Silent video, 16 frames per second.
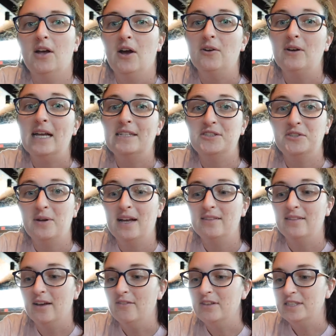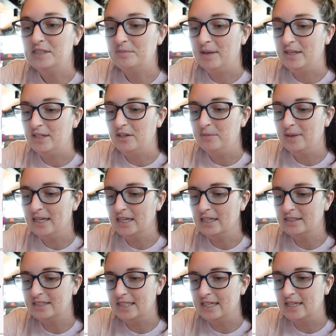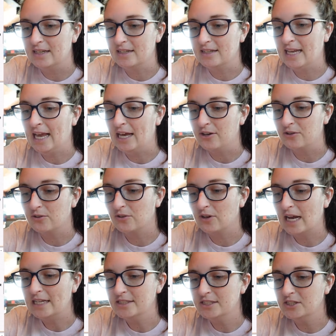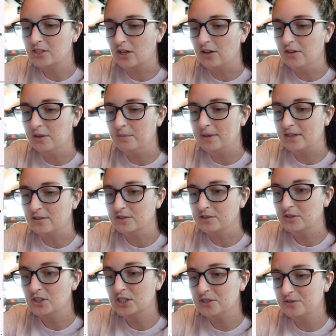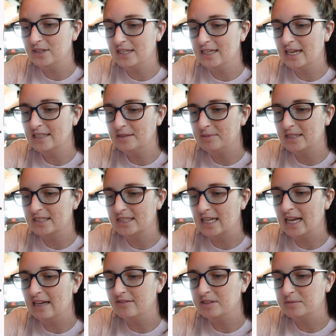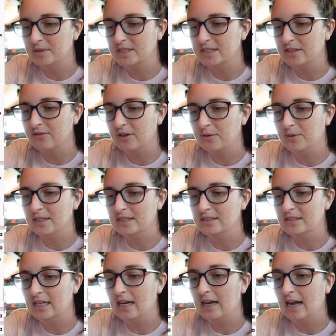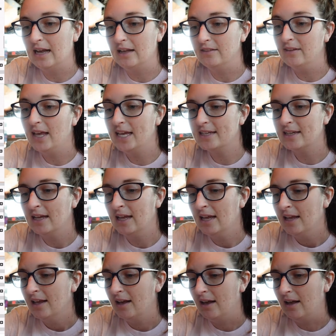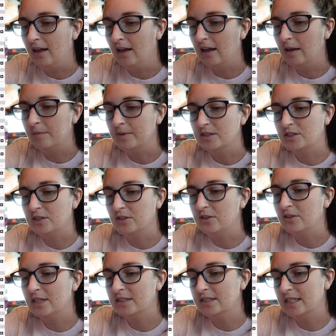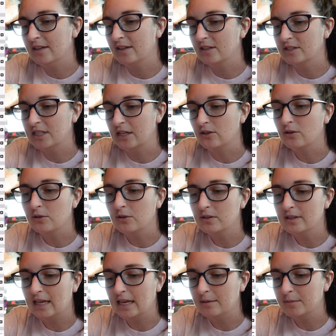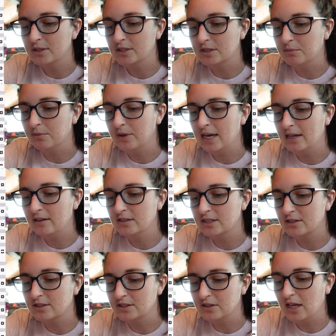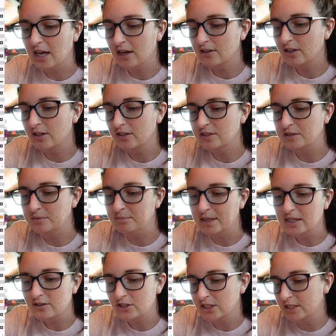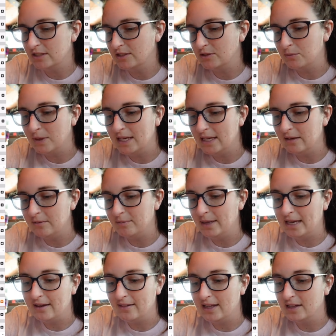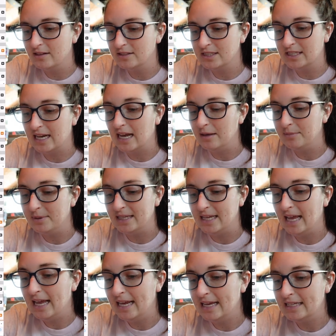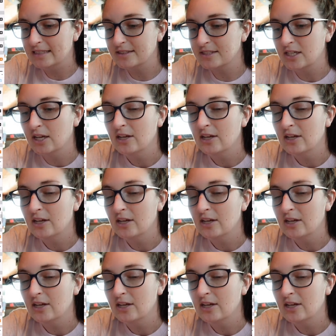Okay, so I love this menu because it categorizes all the beers, which is really nice because I have specific ones that I like. So you can see there's like golden ambers and browns, there's lagers, Belgians, wheat, pale ales, and IPAs.